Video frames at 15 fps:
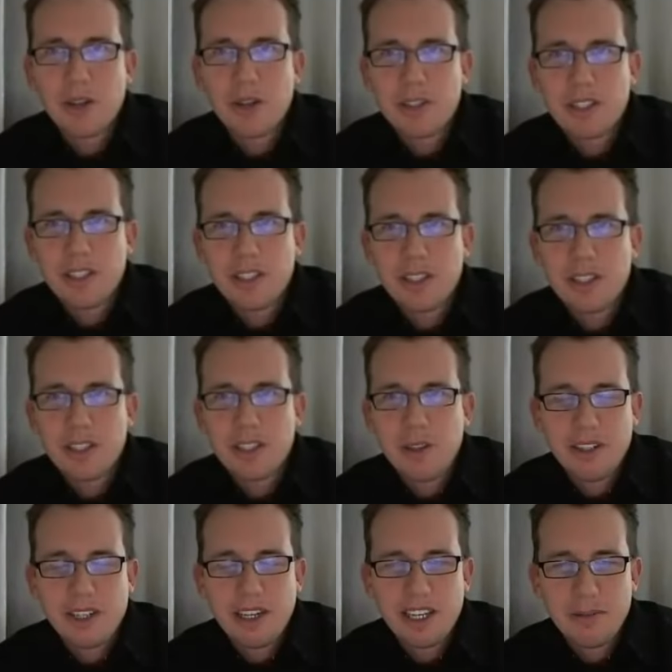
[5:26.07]
very close
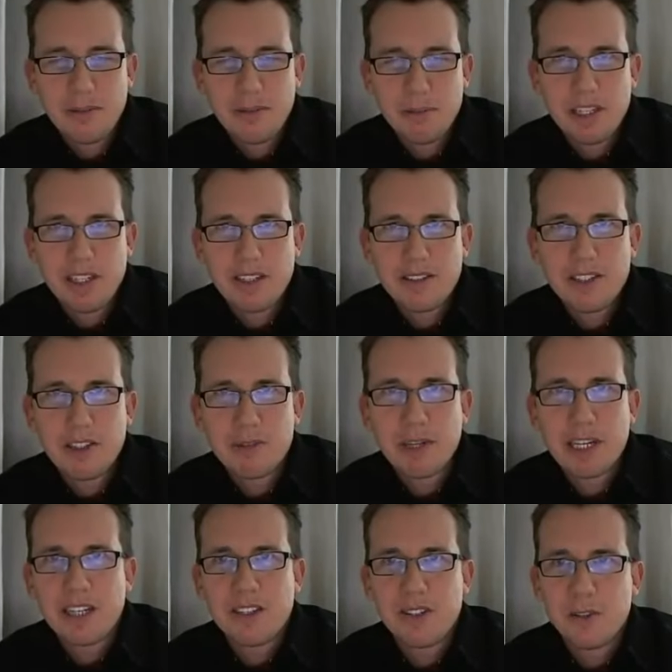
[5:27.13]
to you. I am
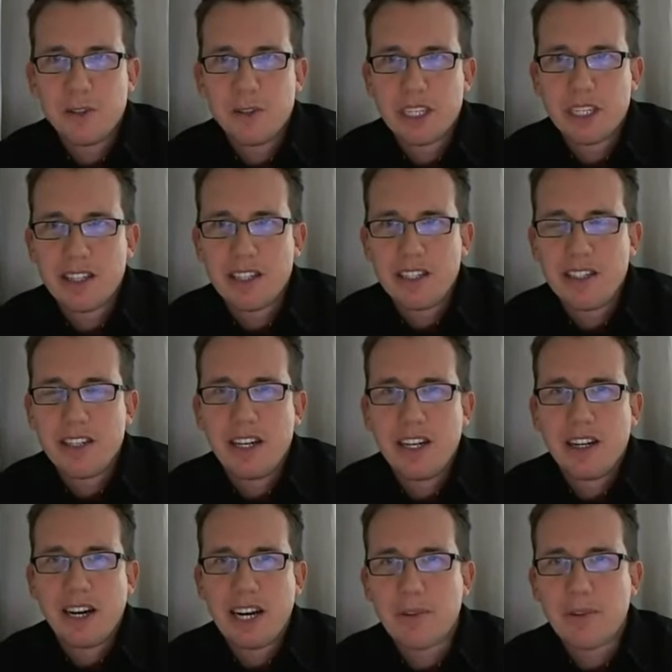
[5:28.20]
nearby here in New Zealand.